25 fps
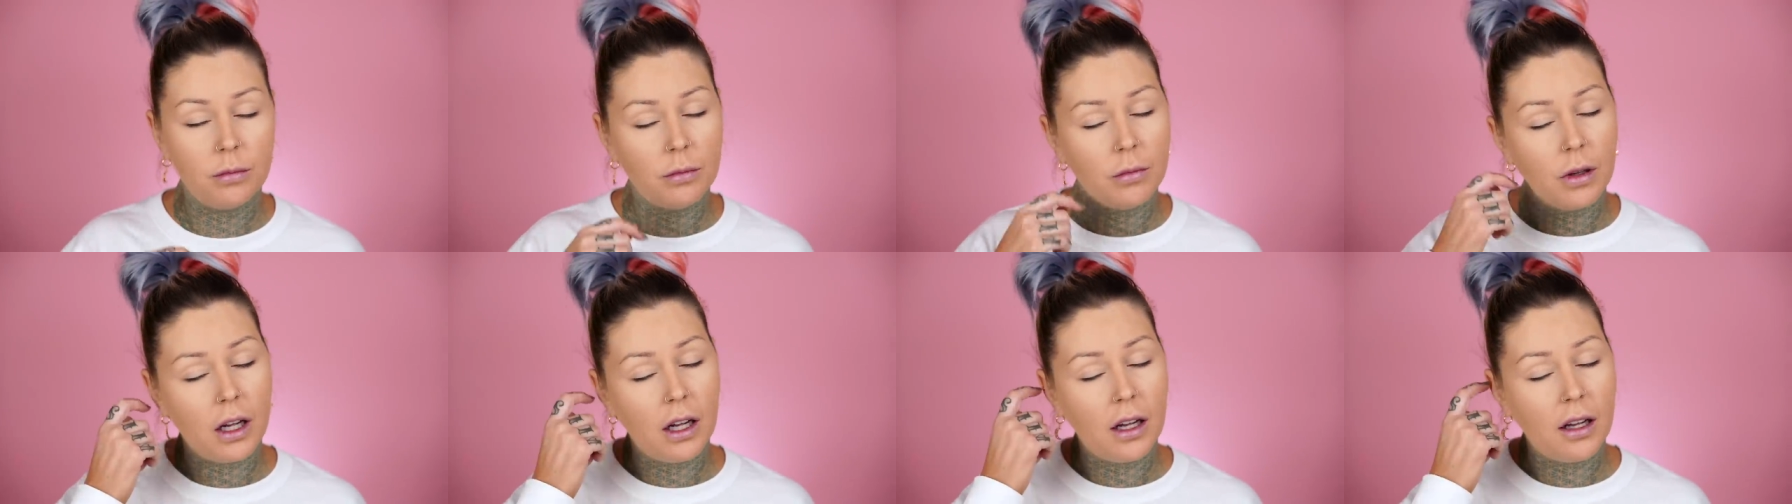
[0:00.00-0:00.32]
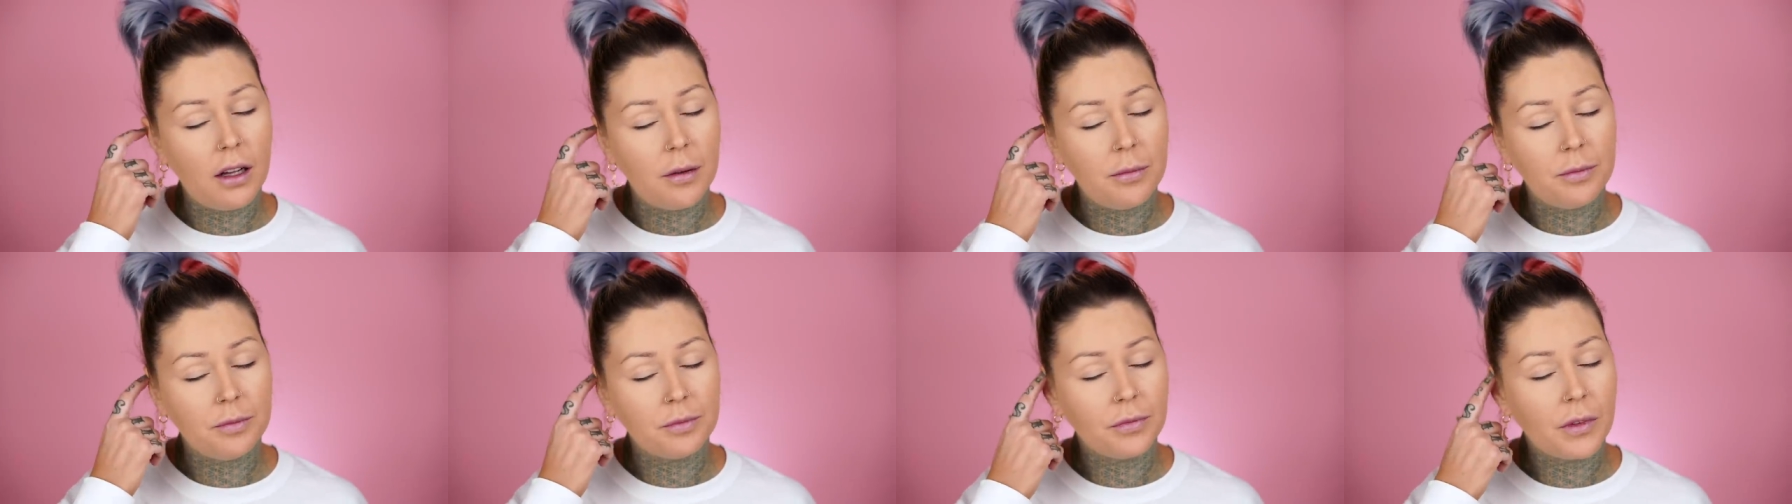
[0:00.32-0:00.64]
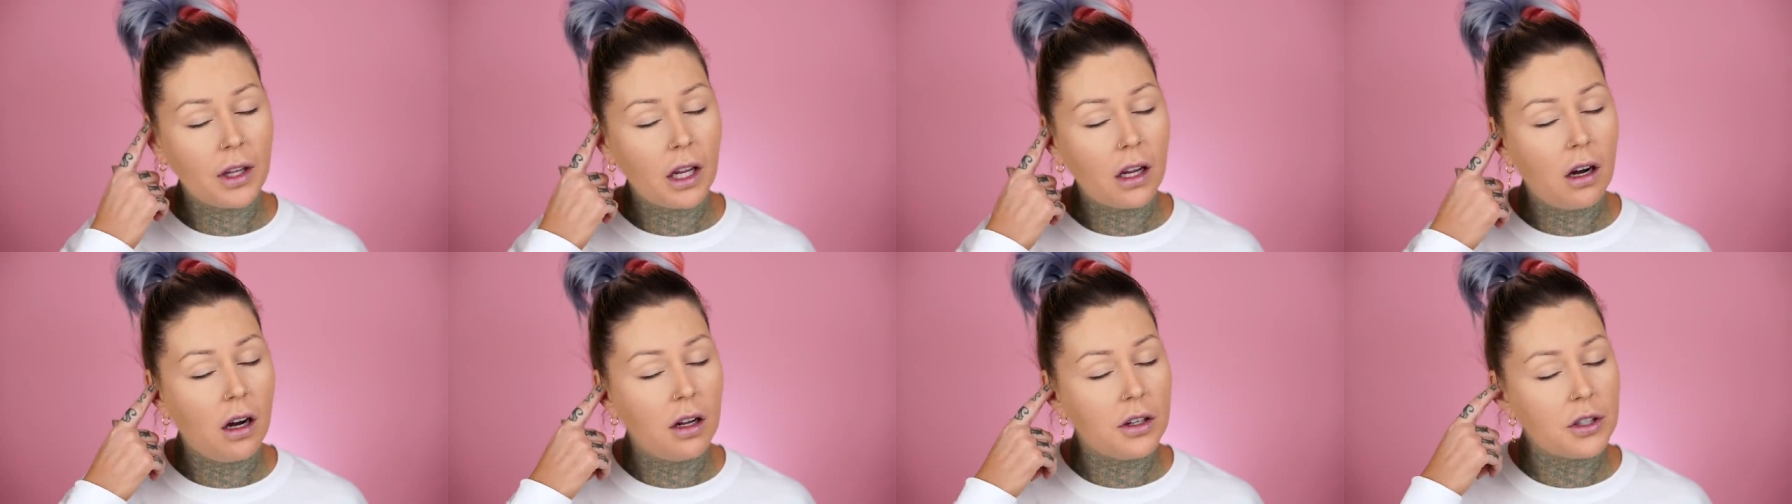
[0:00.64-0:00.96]

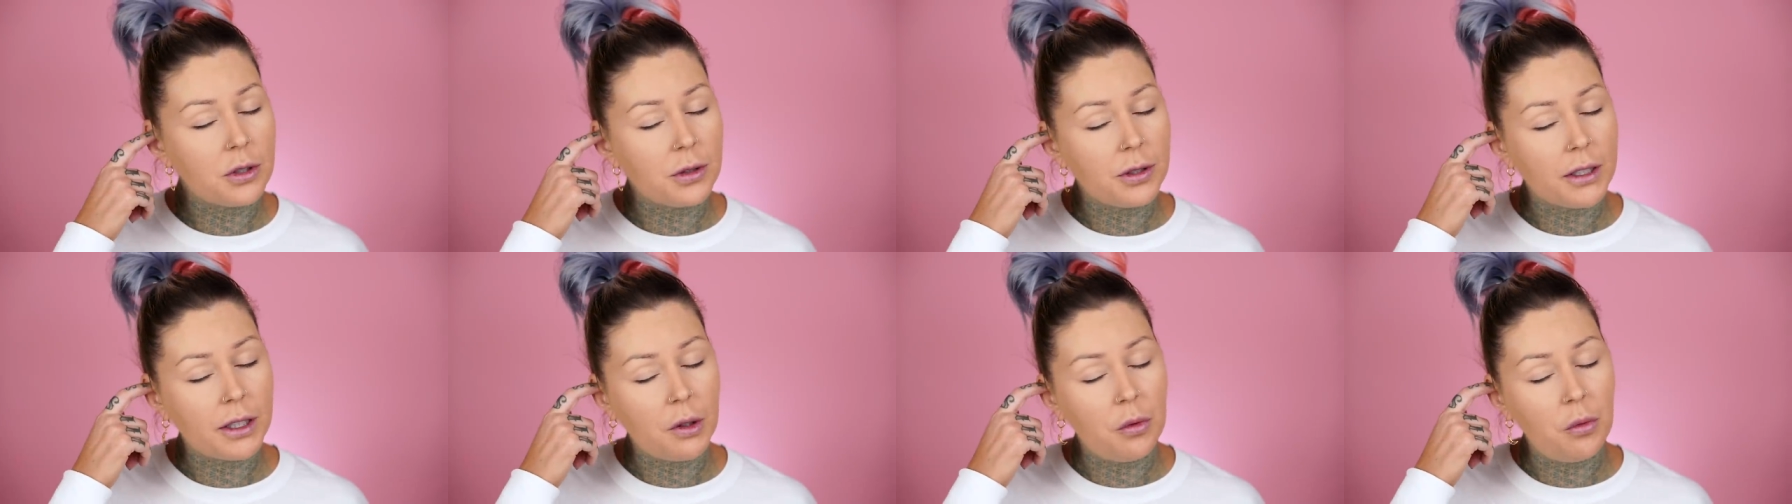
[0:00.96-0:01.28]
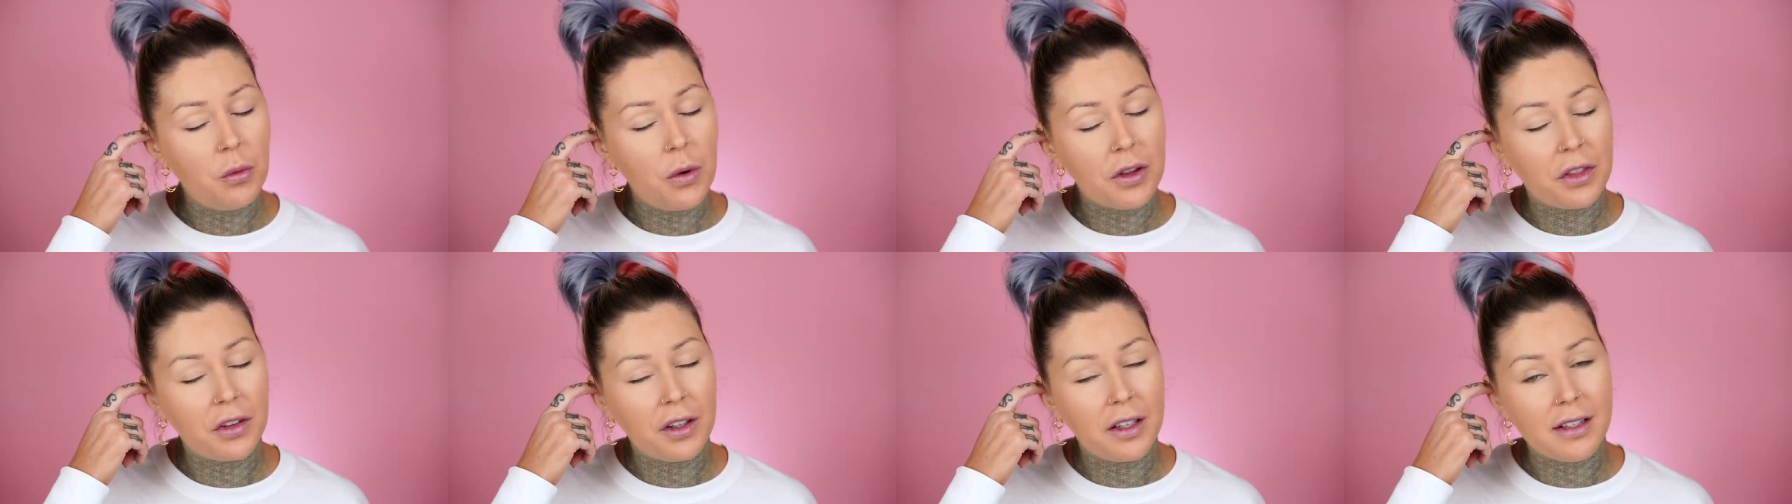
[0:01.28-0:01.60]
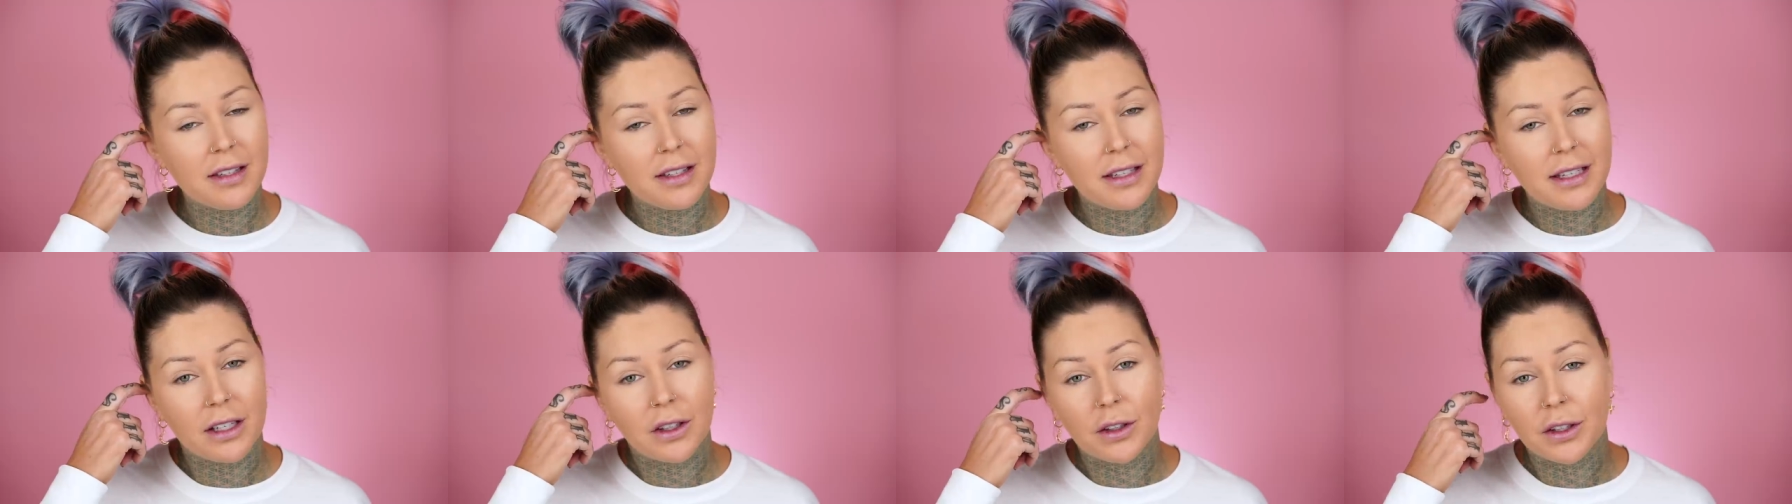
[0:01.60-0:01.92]
contouring with
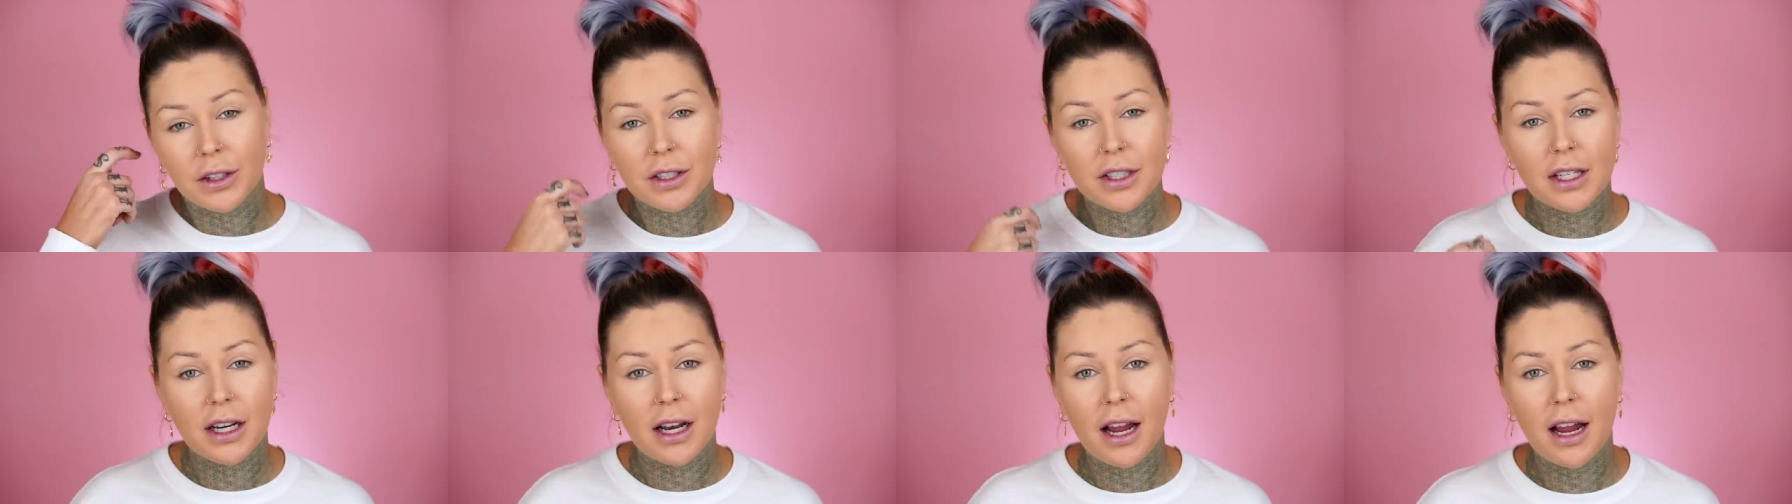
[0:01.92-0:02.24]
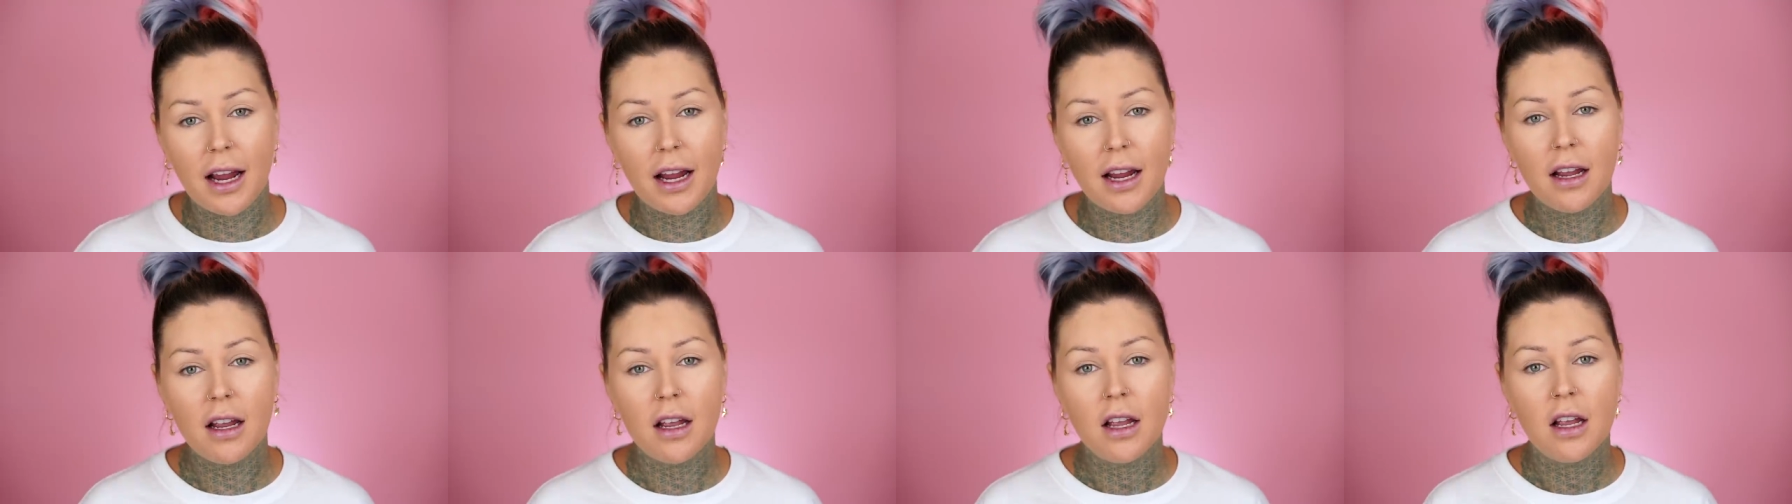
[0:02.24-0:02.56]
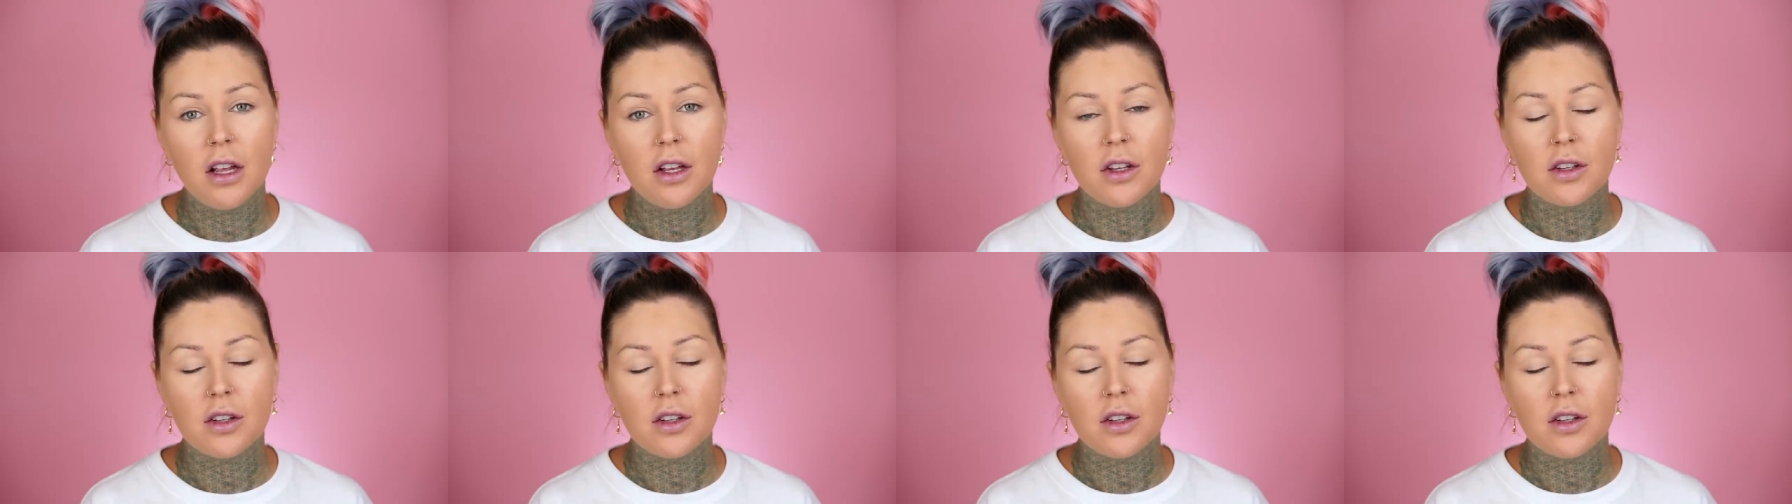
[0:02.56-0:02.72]
concealer today,